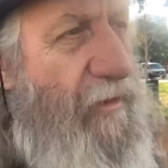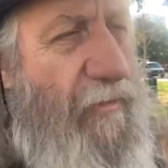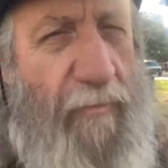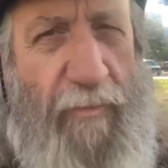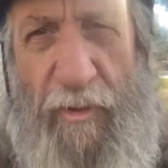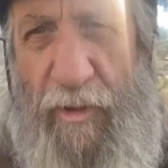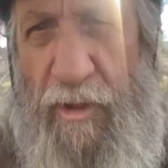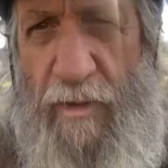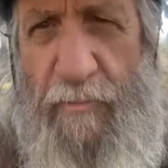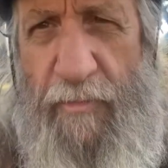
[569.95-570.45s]

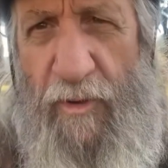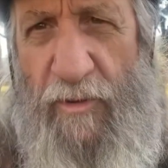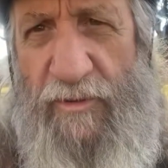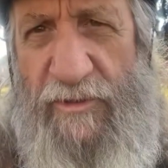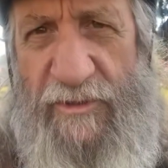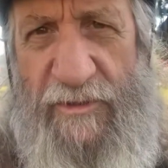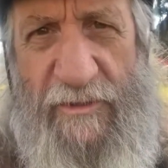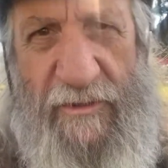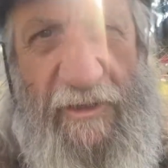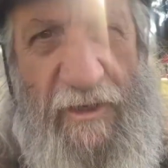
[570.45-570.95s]
blog
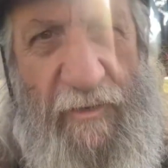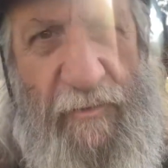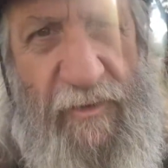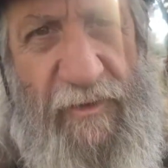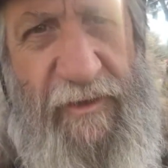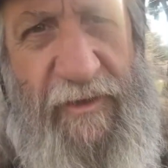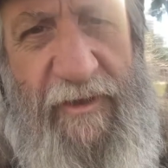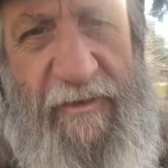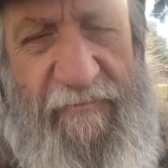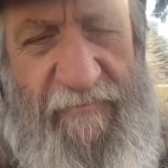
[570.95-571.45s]
post, I
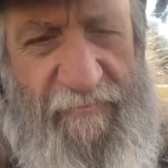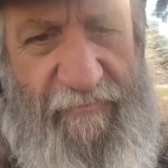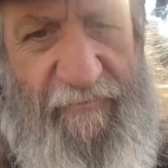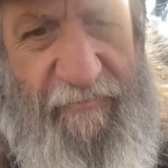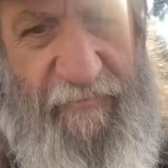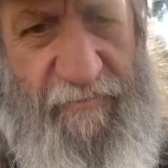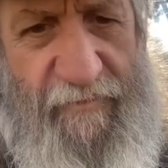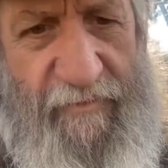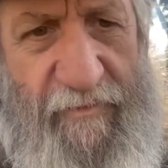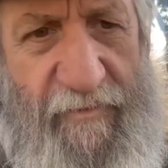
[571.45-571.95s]
believe,
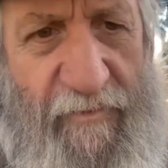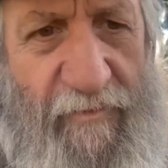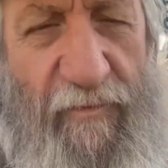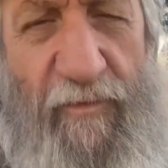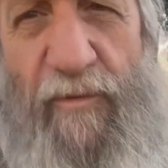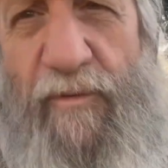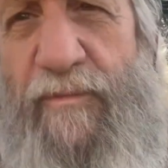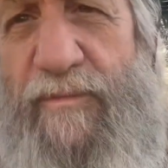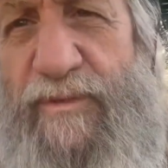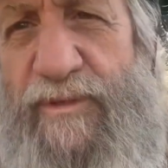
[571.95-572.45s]
in
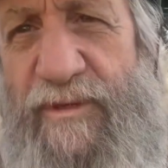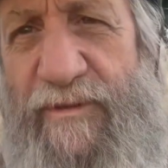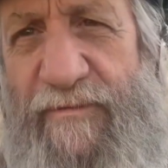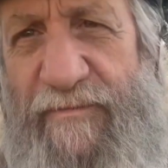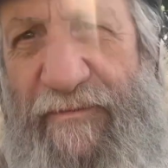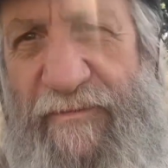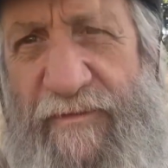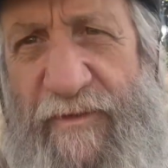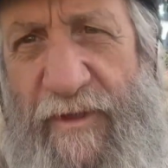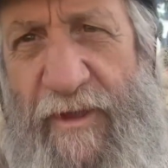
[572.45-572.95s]
terms of
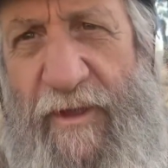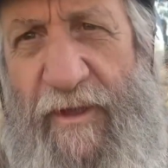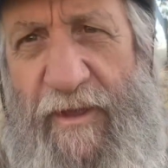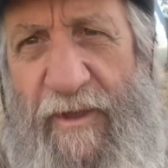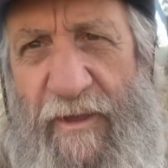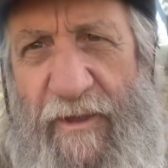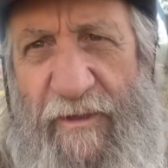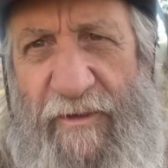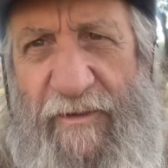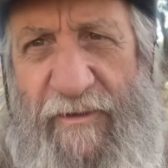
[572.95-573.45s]

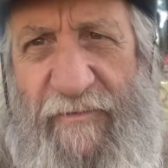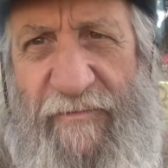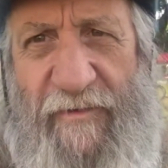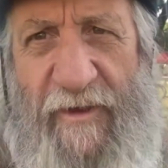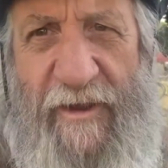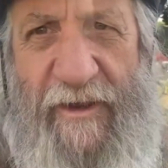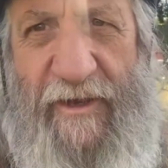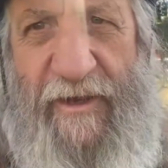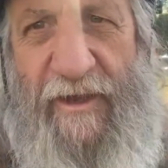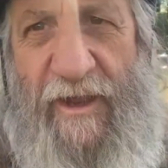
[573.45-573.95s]

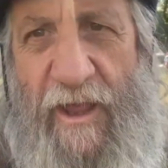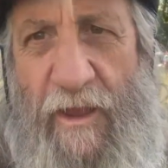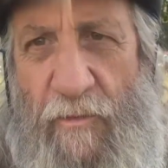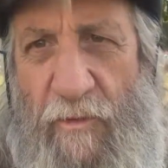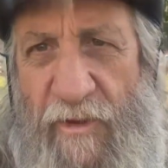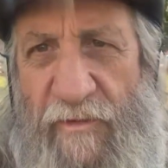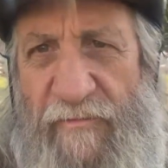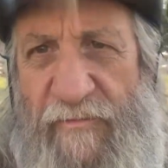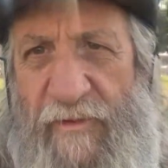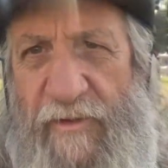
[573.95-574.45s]
defining how
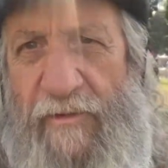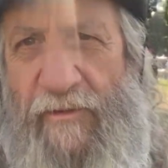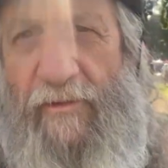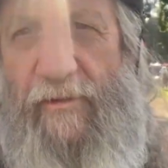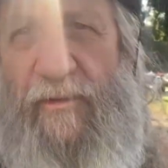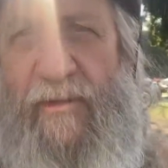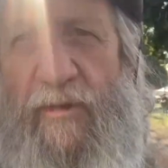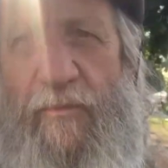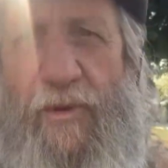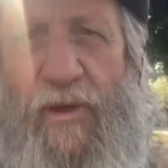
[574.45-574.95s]
I
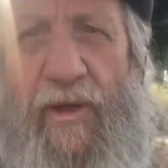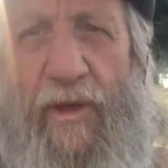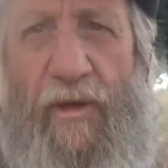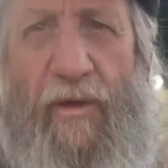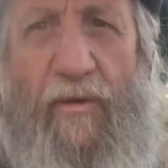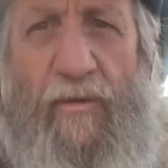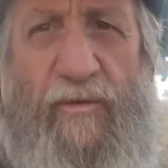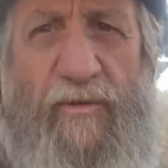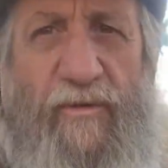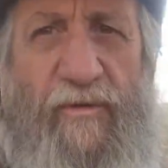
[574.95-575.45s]
feel
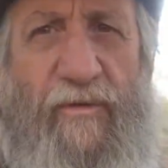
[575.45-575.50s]
about